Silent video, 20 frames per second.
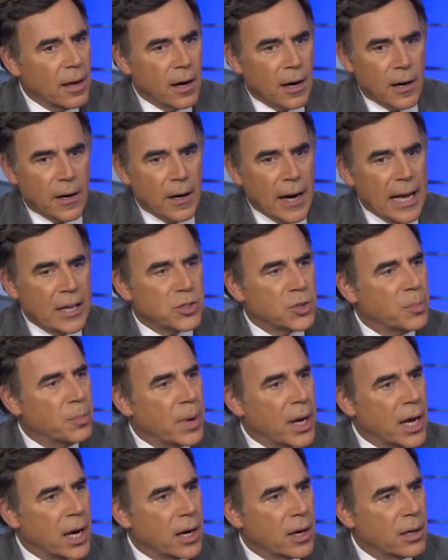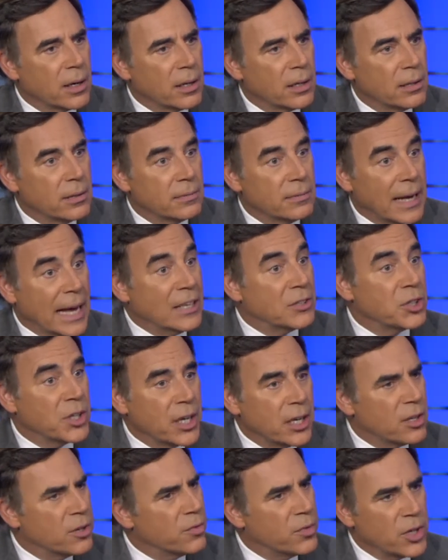uh, as a mayor, as an
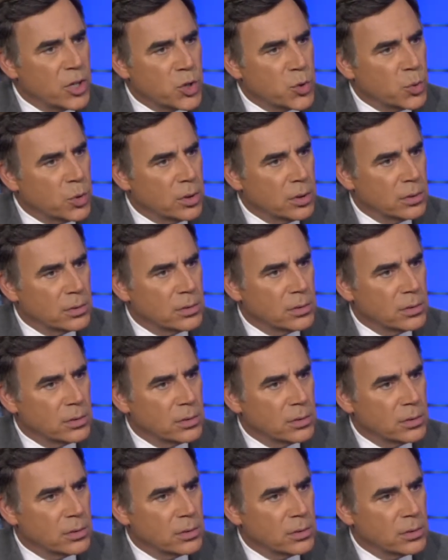individual?